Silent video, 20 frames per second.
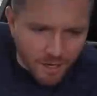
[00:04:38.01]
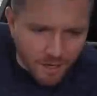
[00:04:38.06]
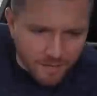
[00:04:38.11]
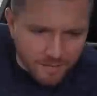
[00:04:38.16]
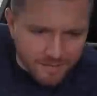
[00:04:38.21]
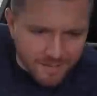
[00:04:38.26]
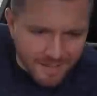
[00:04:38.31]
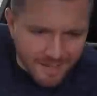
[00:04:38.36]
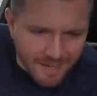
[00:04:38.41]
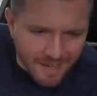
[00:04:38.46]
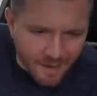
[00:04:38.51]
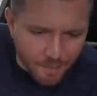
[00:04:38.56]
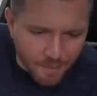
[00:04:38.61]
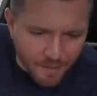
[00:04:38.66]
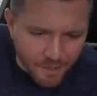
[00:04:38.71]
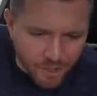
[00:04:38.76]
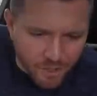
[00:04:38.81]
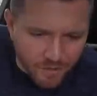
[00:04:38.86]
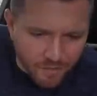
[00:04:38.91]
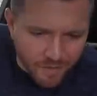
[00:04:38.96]
has sent in a
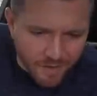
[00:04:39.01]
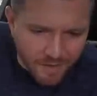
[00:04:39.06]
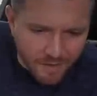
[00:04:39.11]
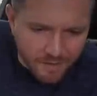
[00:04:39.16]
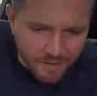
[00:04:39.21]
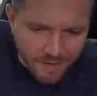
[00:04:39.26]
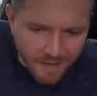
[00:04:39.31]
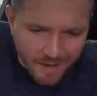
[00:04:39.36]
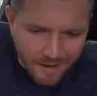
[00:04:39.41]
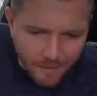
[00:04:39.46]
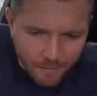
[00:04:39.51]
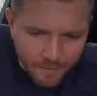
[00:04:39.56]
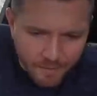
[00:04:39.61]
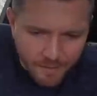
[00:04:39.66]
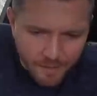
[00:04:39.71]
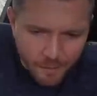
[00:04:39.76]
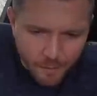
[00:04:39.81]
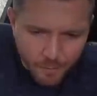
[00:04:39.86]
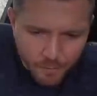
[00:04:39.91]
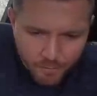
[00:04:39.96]
picture of his Audi
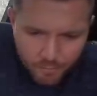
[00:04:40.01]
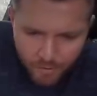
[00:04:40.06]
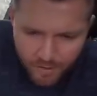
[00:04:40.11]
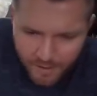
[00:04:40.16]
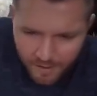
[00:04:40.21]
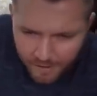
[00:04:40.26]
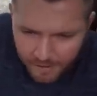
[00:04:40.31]
Q three